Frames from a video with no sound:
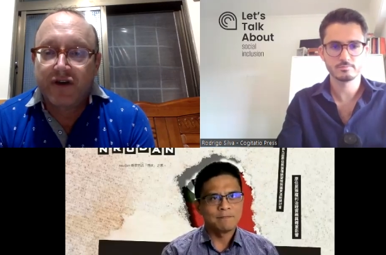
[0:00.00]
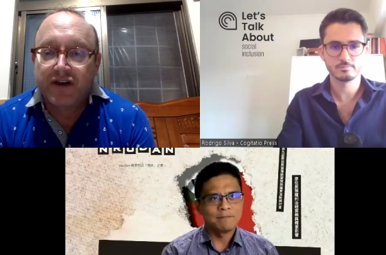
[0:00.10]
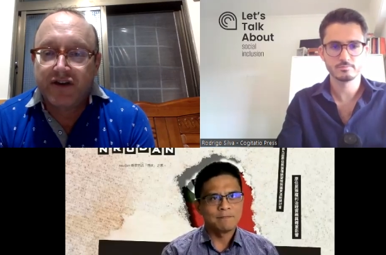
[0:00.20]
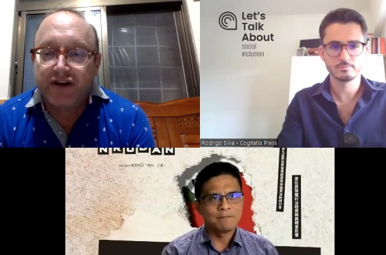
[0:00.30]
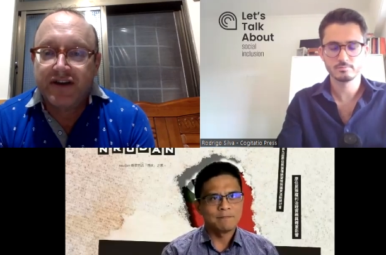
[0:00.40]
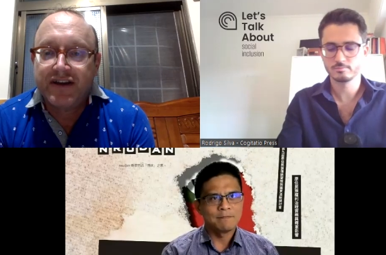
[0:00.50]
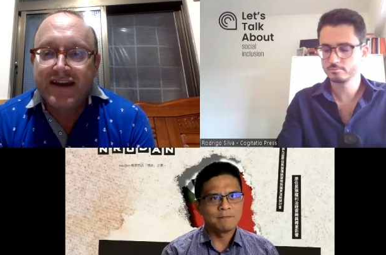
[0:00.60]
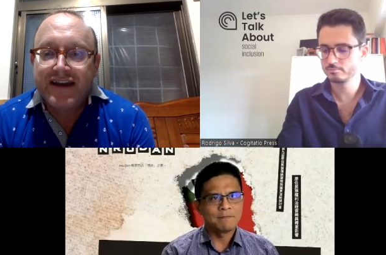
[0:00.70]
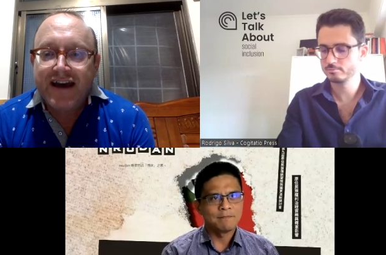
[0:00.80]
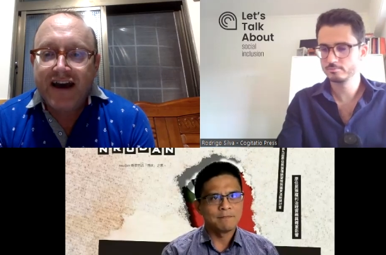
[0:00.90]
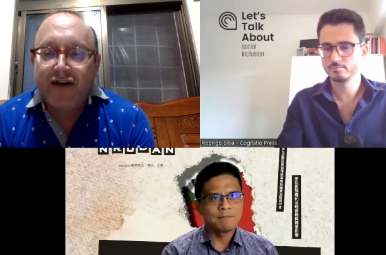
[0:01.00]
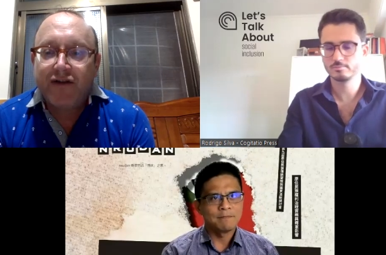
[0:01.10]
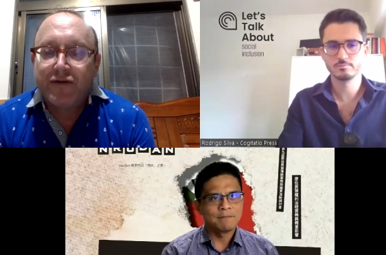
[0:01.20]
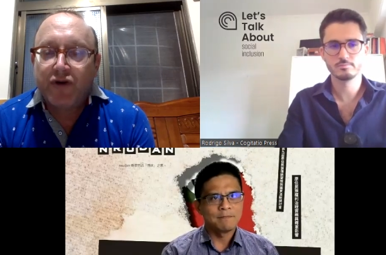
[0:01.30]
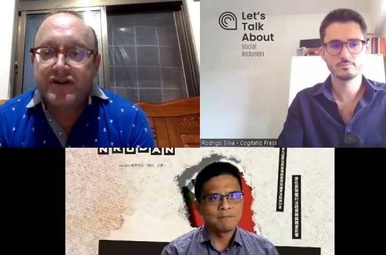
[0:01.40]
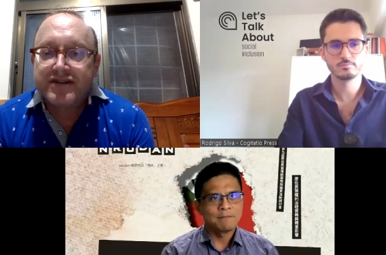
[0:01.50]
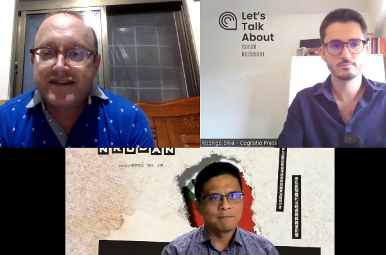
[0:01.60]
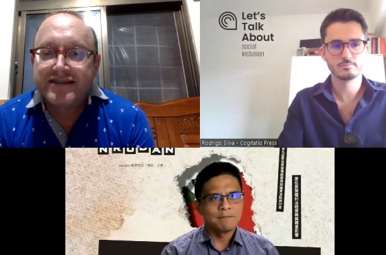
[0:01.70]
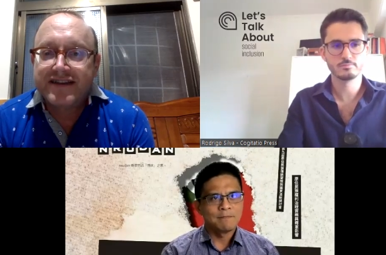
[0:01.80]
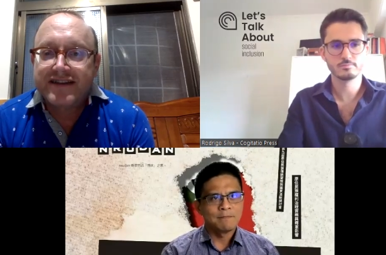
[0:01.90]
Speaker 1: quite good. Awi Mona's
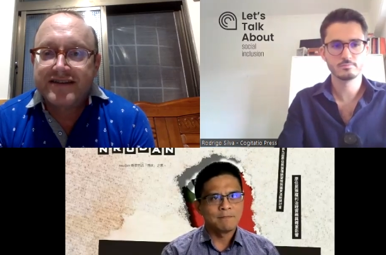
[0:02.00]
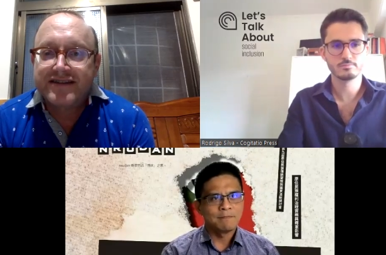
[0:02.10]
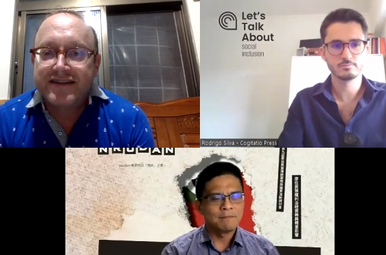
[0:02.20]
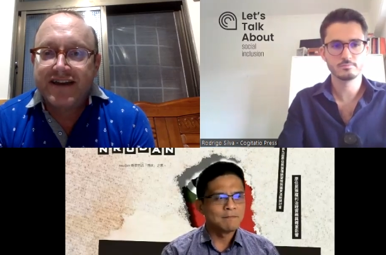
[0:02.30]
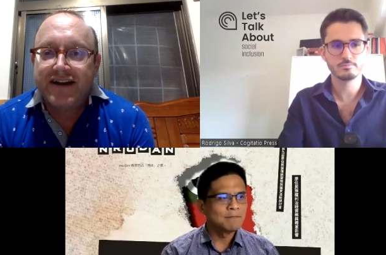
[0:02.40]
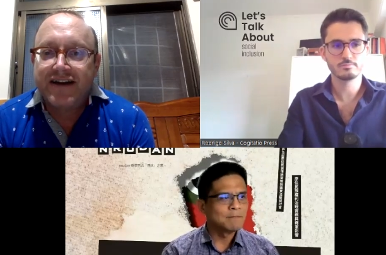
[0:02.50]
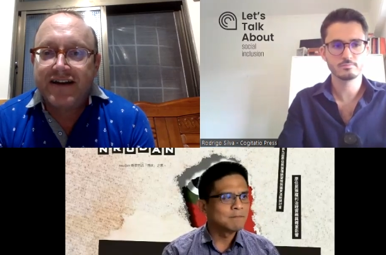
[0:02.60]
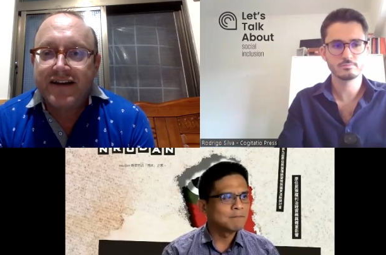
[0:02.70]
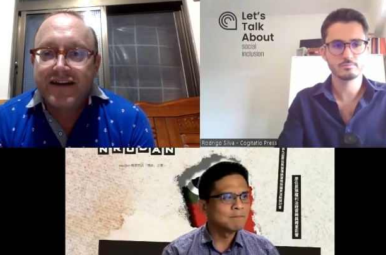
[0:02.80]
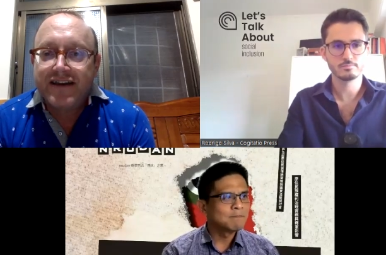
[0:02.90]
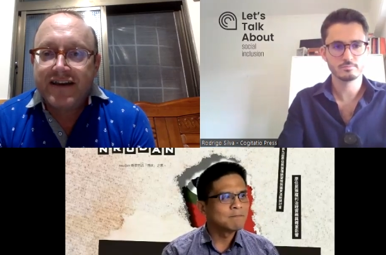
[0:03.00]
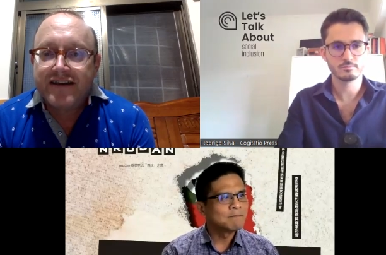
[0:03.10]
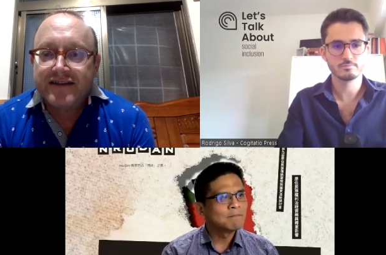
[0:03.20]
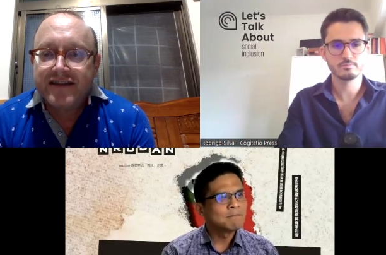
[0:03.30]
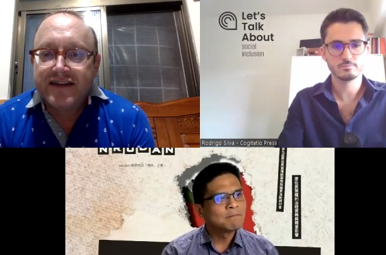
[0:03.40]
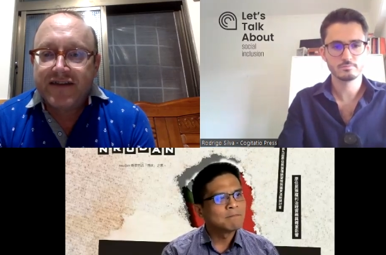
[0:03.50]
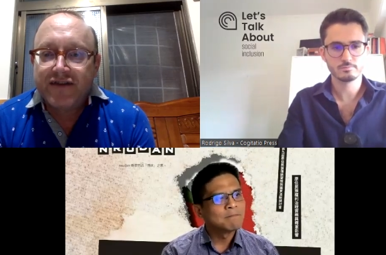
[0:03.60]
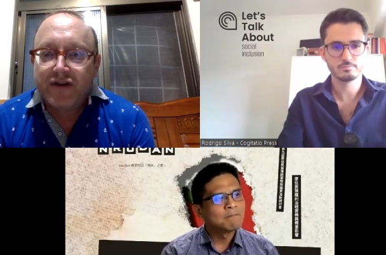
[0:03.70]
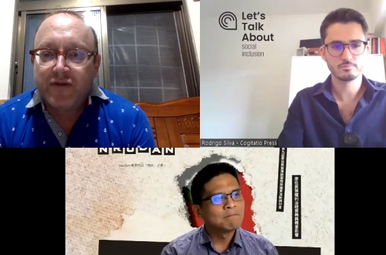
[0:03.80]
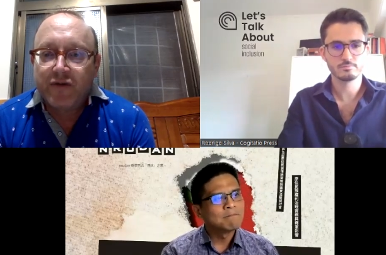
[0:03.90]
essay that's in there is, I think, a
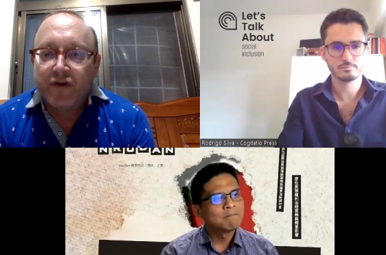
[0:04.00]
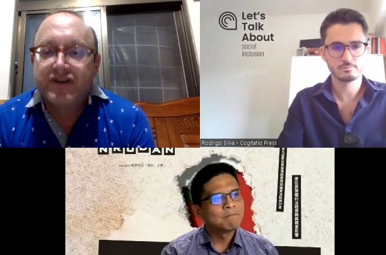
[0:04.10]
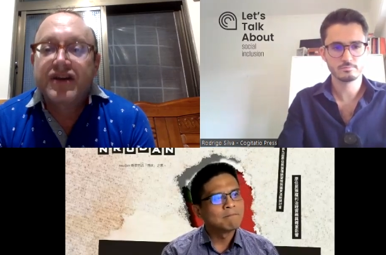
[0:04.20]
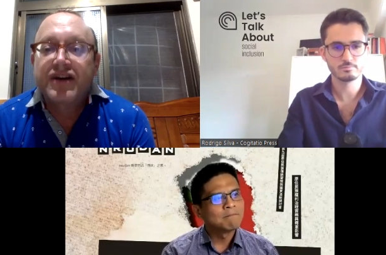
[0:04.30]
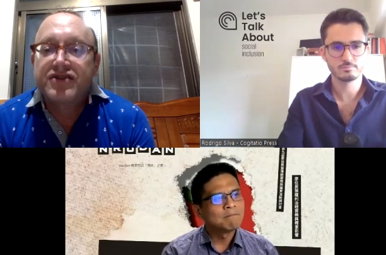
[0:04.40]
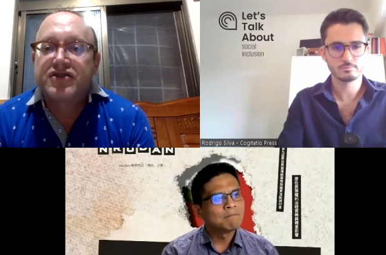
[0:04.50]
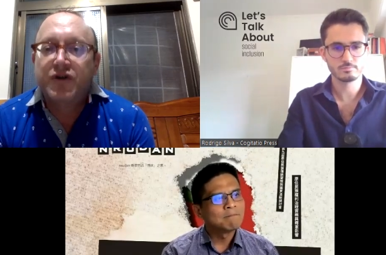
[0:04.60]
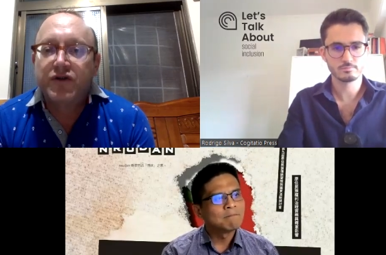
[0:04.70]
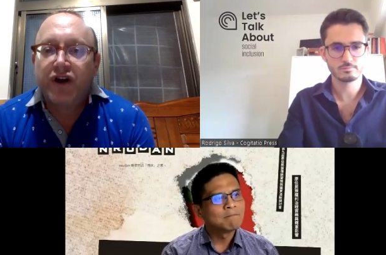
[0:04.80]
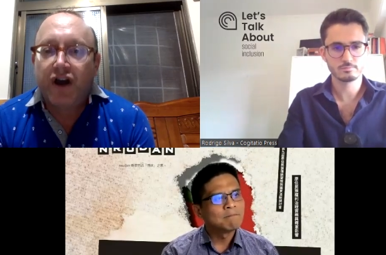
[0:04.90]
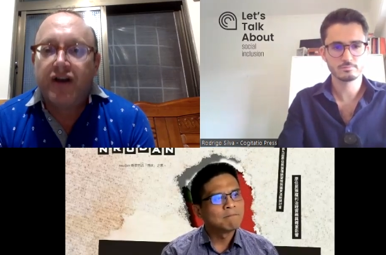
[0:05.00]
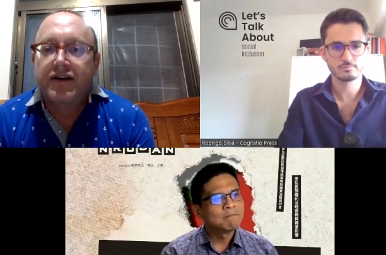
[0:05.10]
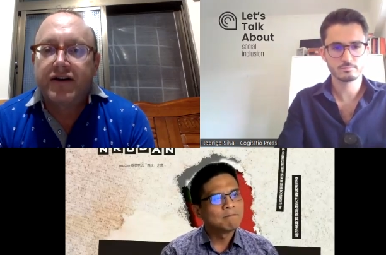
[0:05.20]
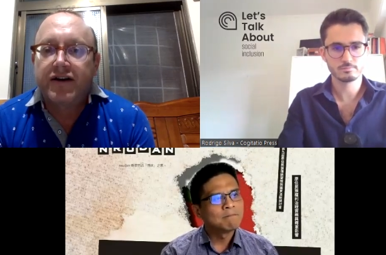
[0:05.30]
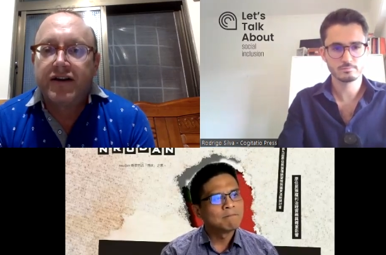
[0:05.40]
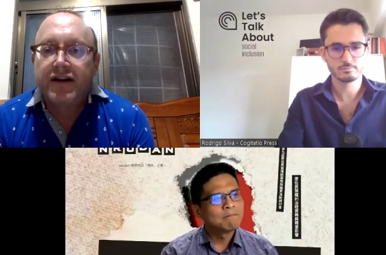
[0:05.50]
very important touchstone article.